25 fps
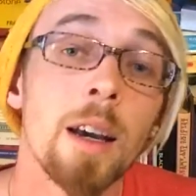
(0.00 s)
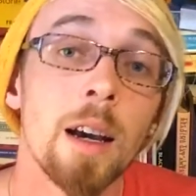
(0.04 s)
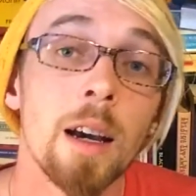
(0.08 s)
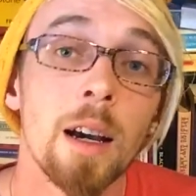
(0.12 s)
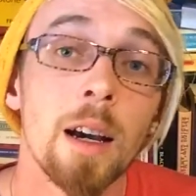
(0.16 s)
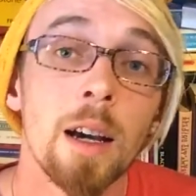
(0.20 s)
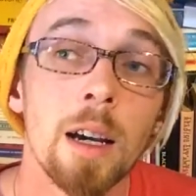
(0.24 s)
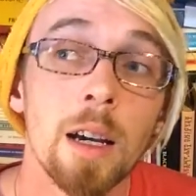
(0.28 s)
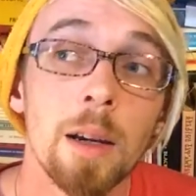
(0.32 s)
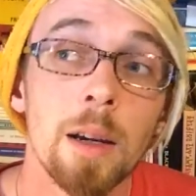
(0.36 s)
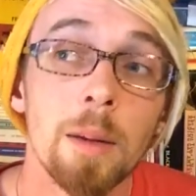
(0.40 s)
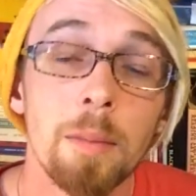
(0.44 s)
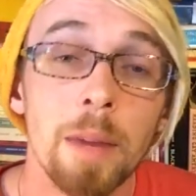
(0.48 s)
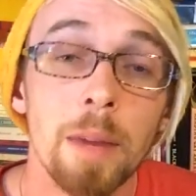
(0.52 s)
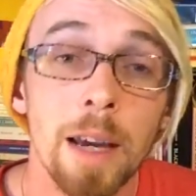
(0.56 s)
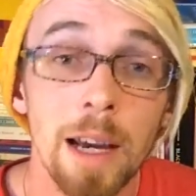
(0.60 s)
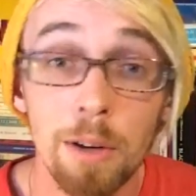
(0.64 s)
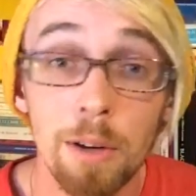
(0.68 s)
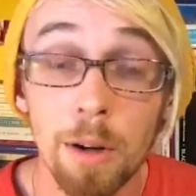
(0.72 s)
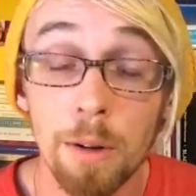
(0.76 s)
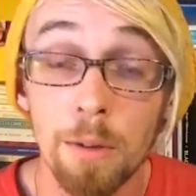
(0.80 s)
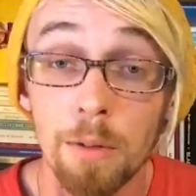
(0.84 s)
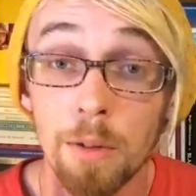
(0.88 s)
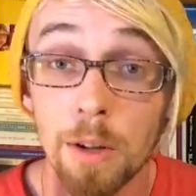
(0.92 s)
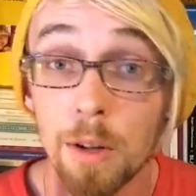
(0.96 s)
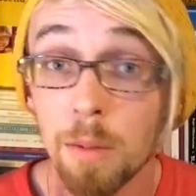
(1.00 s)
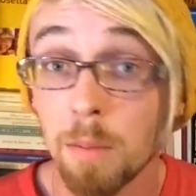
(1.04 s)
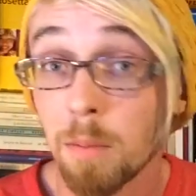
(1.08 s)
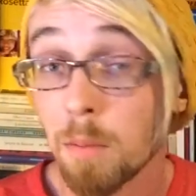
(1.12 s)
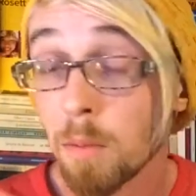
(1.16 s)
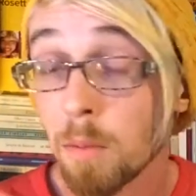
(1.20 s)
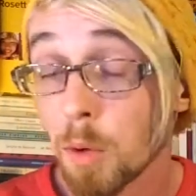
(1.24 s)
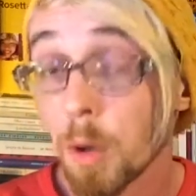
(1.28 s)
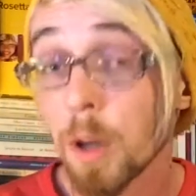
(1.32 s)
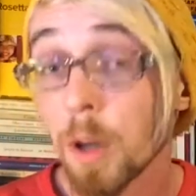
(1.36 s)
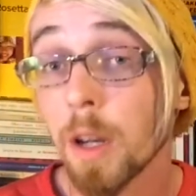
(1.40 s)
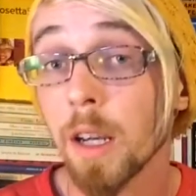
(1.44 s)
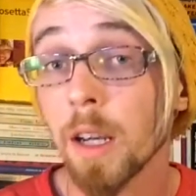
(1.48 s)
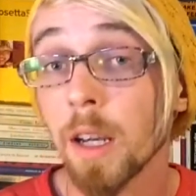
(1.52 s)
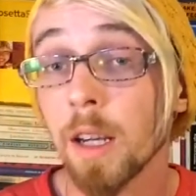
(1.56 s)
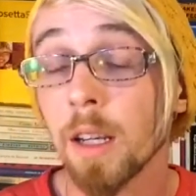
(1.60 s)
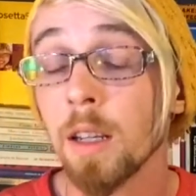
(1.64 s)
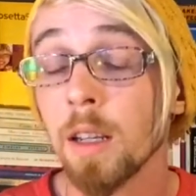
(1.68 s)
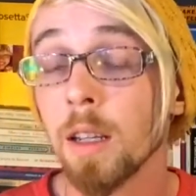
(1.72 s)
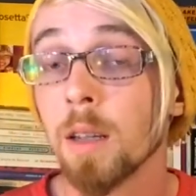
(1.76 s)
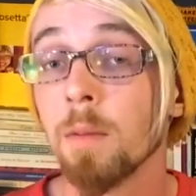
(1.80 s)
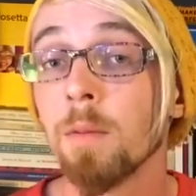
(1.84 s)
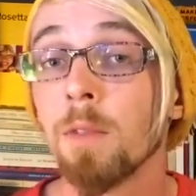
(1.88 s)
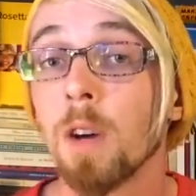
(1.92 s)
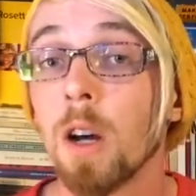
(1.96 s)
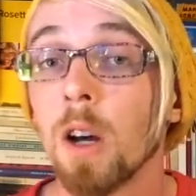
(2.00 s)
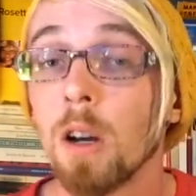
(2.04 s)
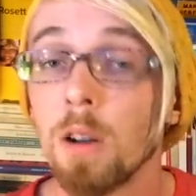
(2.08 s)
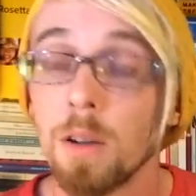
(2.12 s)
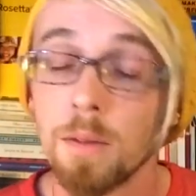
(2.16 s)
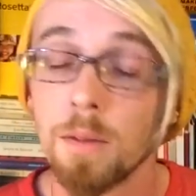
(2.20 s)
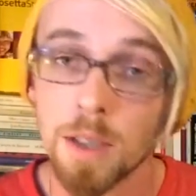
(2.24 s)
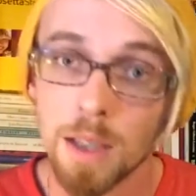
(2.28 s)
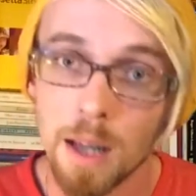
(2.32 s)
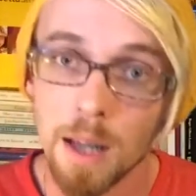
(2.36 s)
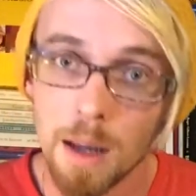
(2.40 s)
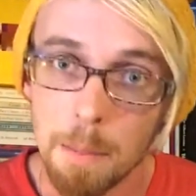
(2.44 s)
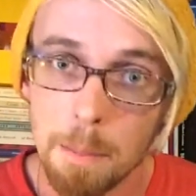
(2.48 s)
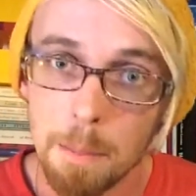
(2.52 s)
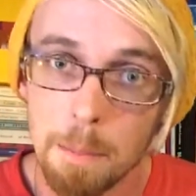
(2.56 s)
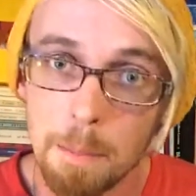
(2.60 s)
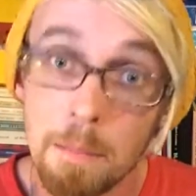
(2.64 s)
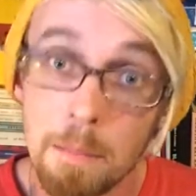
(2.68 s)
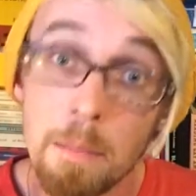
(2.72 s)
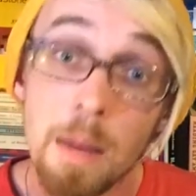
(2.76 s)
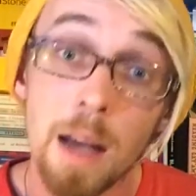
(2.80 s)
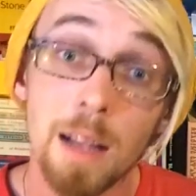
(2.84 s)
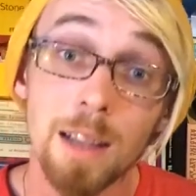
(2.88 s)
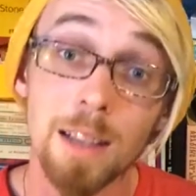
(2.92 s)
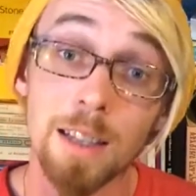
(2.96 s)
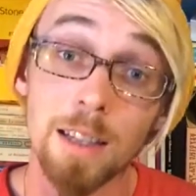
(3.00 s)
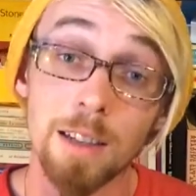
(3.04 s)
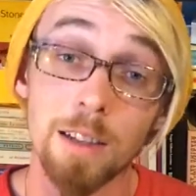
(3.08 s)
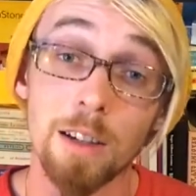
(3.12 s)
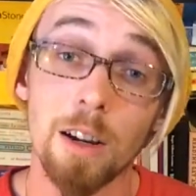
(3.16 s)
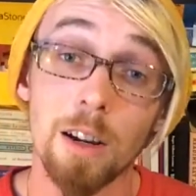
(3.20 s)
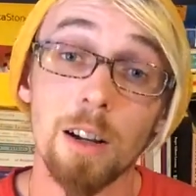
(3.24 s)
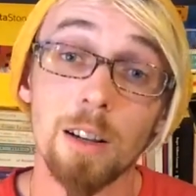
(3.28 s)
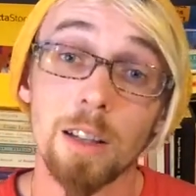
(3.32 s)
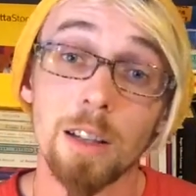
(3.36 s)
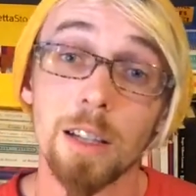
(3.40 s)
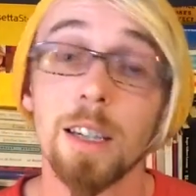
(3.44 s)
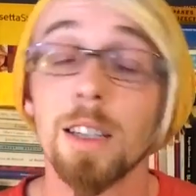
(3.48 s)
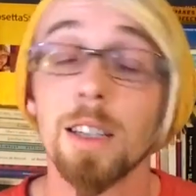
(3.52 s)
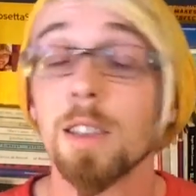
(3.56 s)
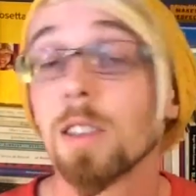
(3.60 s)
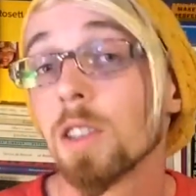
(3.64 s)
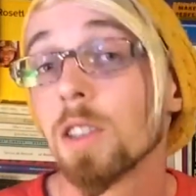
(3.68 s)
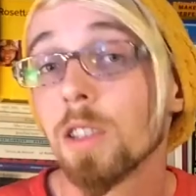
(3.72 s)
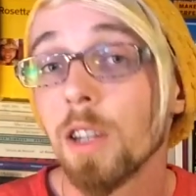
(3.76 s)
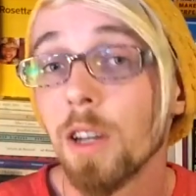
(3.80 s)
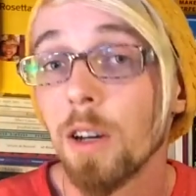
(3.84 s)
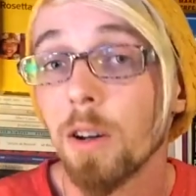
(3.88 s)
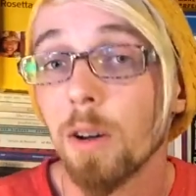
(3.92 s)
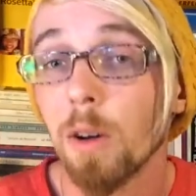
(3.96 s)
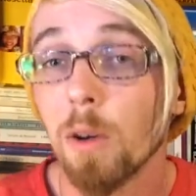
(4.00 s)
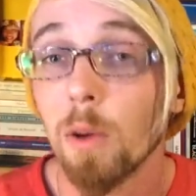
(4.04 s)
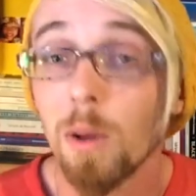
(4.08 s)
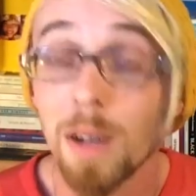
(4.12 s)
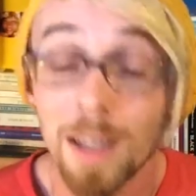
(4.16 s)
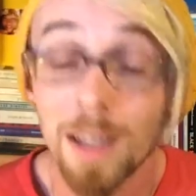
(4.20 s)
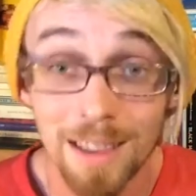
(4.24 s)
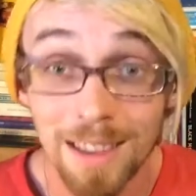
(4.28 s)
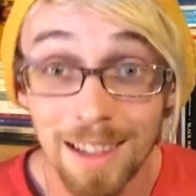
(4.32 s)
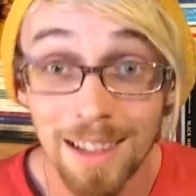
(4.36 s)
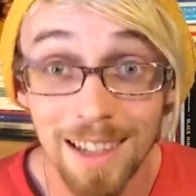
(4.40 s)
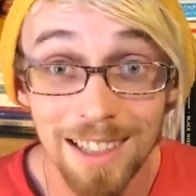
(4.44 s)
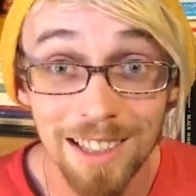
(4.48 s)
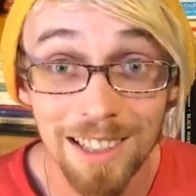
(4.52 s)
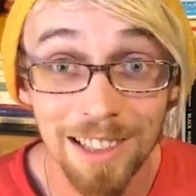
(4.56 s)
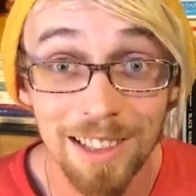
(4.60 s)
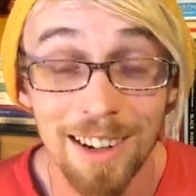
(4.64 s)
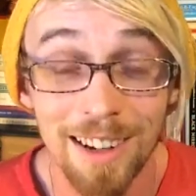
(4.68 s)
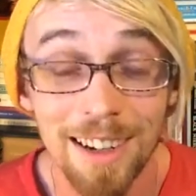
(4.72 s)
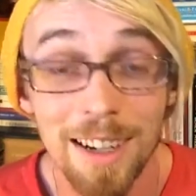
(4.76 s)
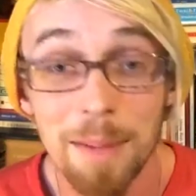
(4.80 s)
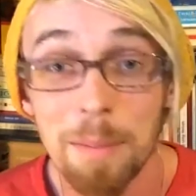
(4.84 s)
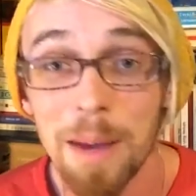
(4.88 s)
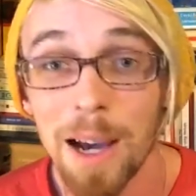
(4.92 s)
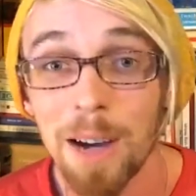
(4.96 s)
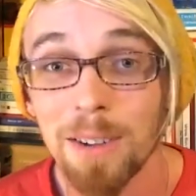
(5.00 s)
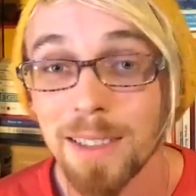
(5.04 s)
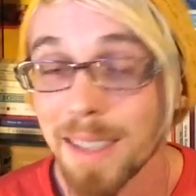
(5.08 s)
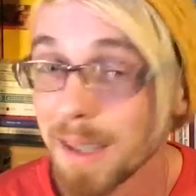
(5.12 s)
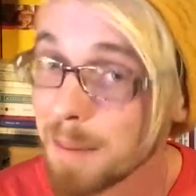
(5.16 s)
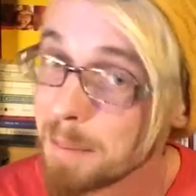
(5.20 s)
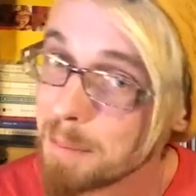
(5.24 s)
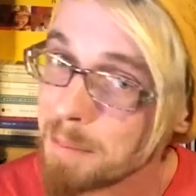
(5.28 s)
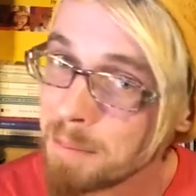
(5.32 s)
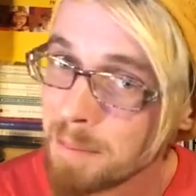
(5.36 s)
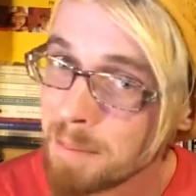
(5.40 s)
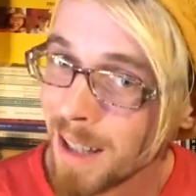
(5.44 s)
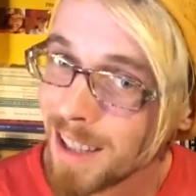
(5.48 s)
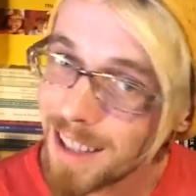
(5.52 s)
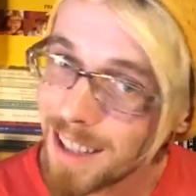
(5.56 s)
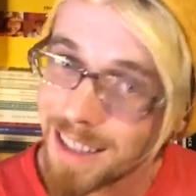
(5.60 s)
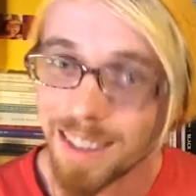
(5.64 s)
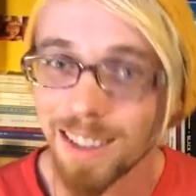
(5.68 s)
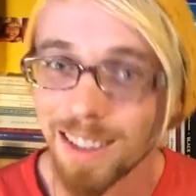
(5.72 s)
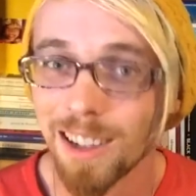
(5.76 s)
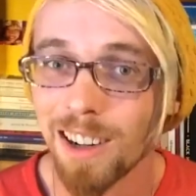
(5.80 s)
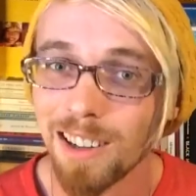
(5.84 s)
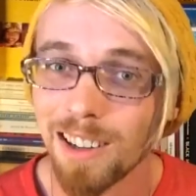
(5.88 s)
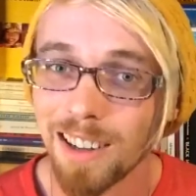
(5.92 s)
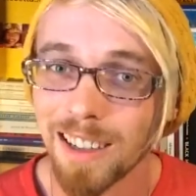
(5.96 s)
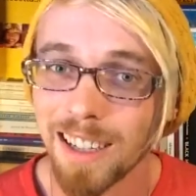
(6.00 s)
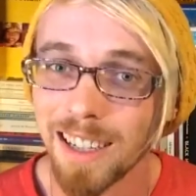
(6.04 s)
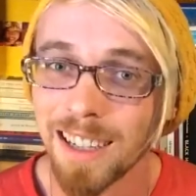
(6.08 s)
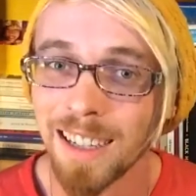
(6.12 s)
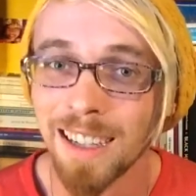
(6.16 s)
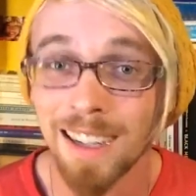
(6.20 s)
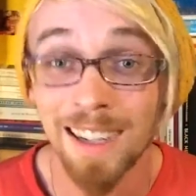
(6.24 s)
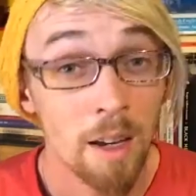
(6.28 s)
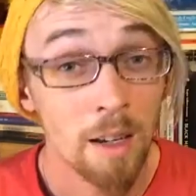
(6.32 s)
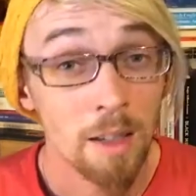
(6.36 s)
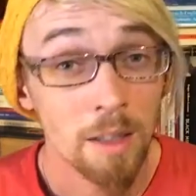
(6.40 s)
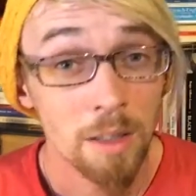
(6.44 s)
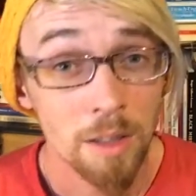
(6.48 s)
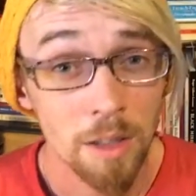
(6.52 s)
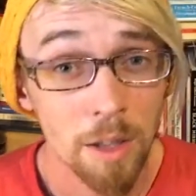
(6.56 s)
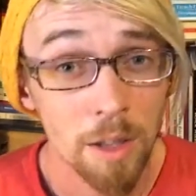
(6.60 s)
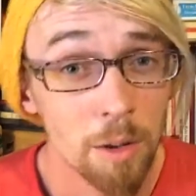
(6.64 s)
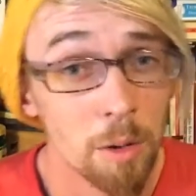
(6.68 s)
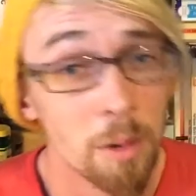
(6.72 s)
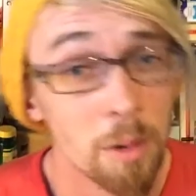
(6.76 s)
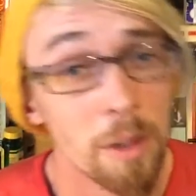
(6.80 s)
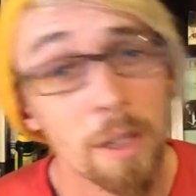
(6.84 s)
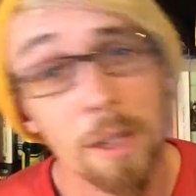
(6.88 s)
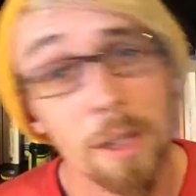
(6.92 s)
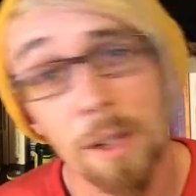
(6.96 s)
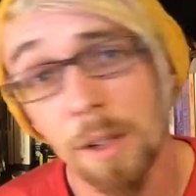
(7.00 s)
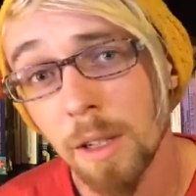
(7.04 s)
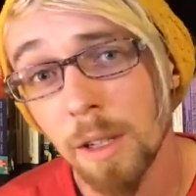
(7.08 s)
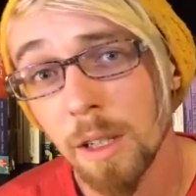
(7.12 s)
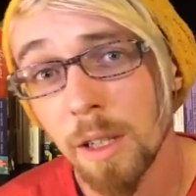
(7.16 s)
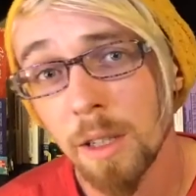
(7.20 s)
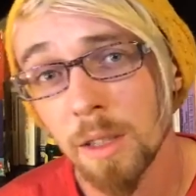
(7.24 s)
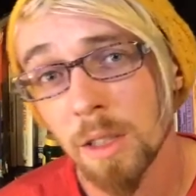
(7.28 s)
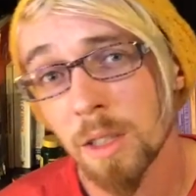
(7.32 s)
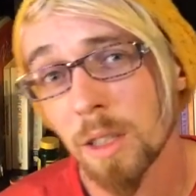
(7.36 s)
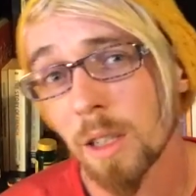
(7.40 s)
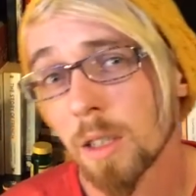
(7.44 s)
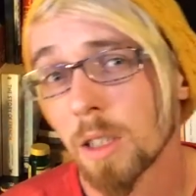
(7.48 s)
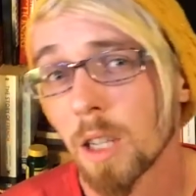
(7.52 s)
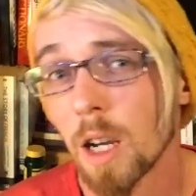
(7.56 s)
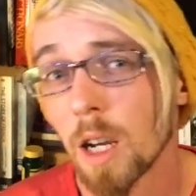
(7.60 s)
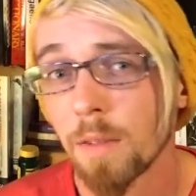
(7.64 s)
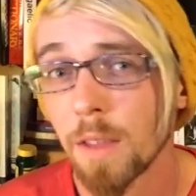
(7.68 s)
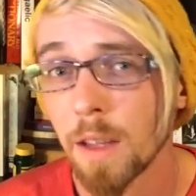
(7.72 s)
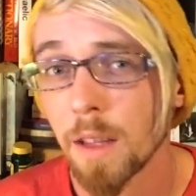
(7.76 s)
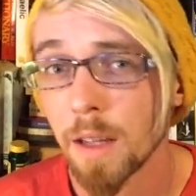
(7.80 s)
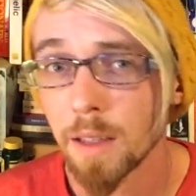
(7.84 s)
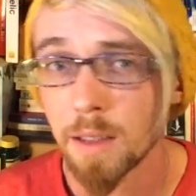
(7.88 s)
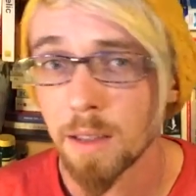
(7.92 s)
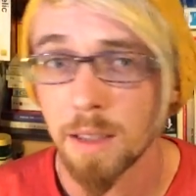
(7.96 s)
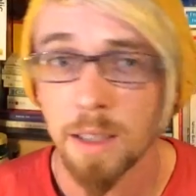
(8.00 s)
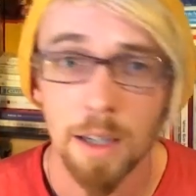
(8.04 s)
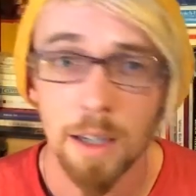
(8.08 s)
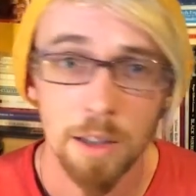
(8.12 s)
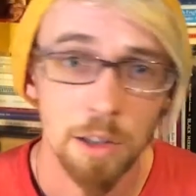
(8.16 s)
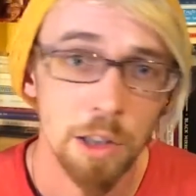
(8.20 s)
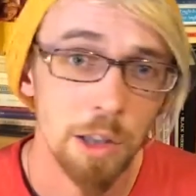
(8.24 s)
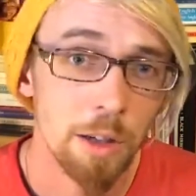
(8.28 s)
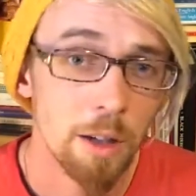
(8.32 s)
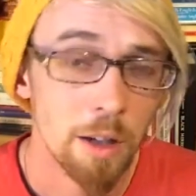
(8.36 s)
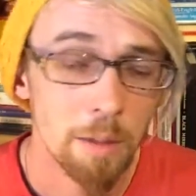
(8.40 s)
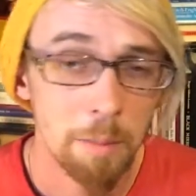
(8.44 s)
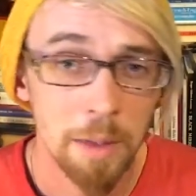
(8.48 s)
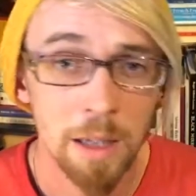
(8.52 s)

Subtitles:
However, mourning involves melancholy. So let's talk about melancholy. So Kearney starts off that section on